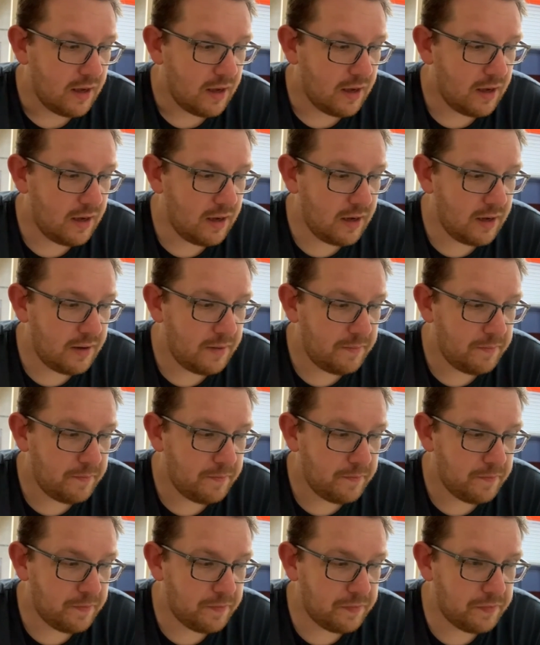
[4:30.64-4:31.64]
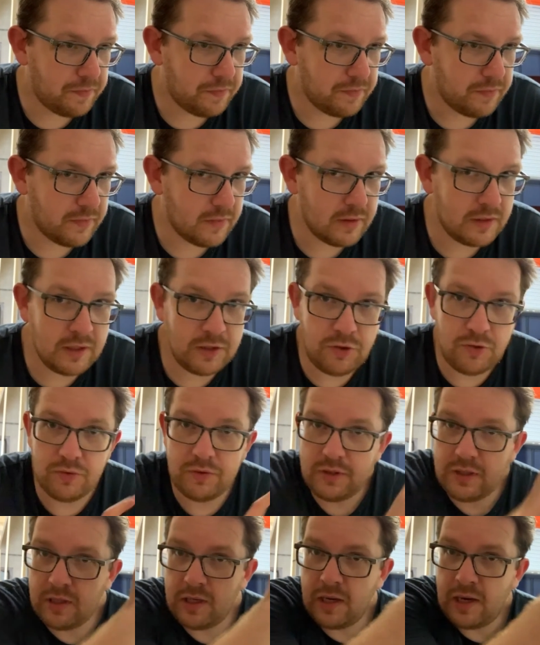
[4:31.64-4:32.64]
The
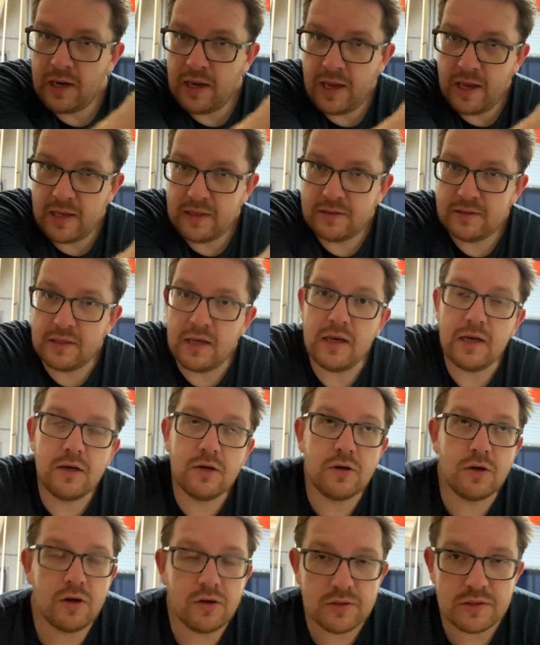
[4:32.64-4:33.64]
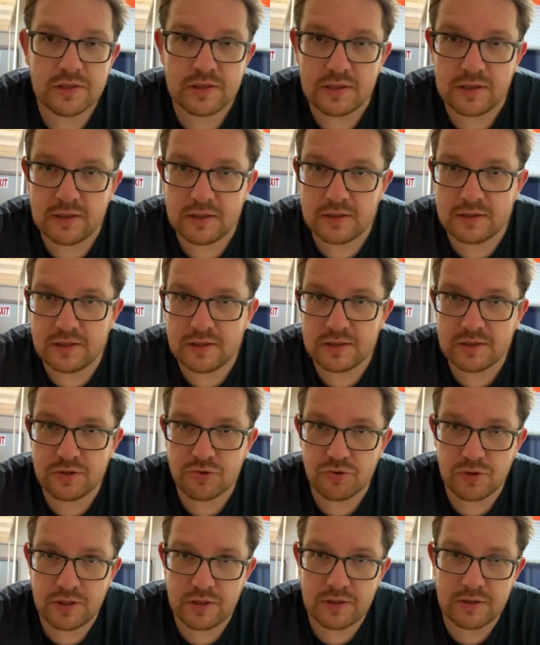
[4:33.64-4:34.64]
unit that I had across the
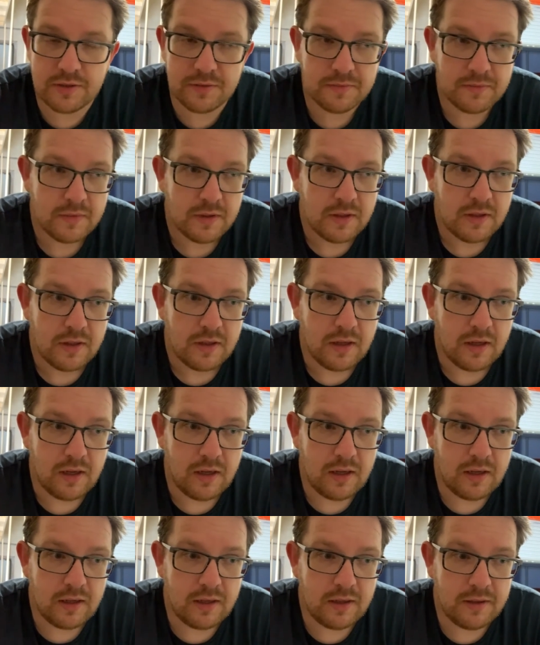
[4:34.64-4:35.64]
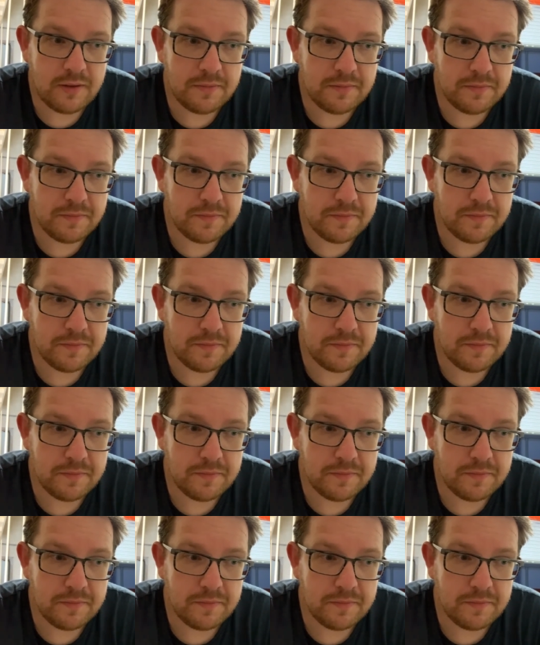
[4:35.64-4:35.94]
street had